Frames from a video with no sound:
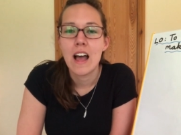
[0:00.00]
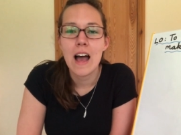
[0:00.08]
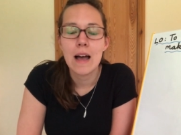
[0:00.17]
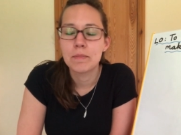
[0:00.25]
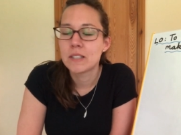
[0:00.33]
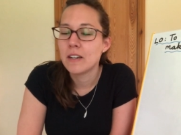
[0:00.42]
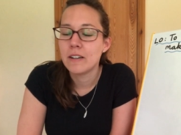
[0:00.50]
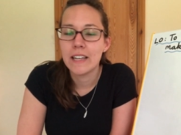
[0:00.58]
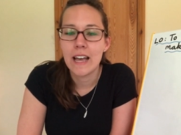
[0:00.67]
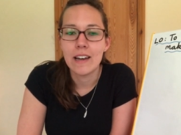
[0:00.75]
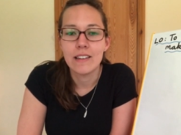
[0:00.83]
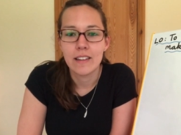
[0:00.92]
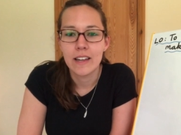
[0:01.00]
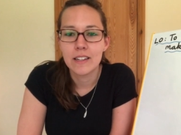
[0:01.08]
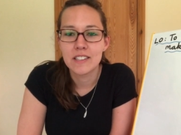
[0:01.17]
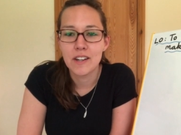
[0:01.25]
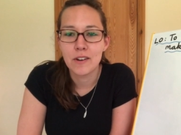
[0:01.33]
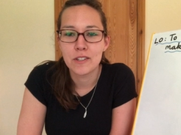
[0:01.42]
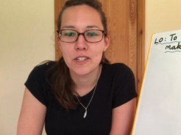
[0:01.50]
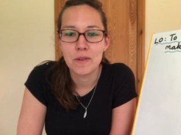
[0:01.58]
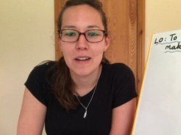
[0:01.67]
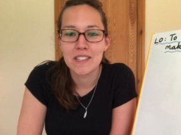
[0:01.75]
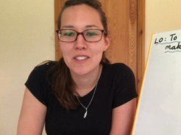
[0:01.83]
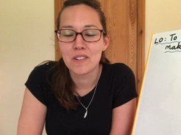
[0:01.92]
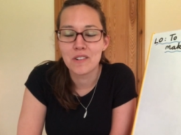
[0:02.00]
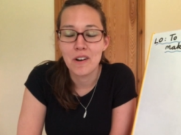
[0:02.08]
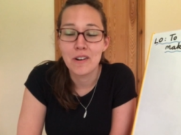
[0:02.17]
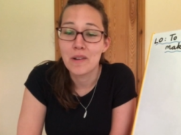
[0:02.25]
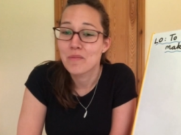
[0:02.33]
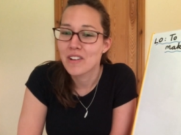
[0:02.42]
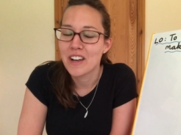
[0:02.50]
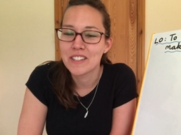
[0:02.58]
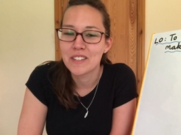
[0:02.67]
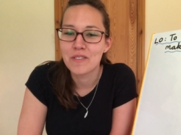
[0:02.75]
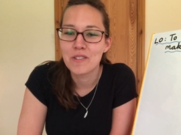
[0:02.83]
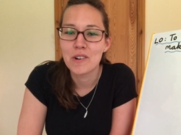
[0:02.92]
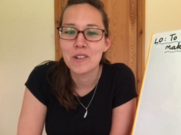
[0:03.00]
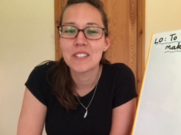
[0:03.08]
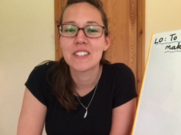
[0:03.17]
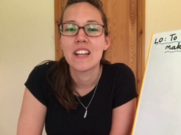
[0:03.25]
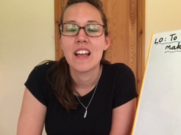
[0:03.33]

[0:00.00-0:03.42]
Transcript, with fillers: absolutely anything, as long as you ask your grown up first, of course.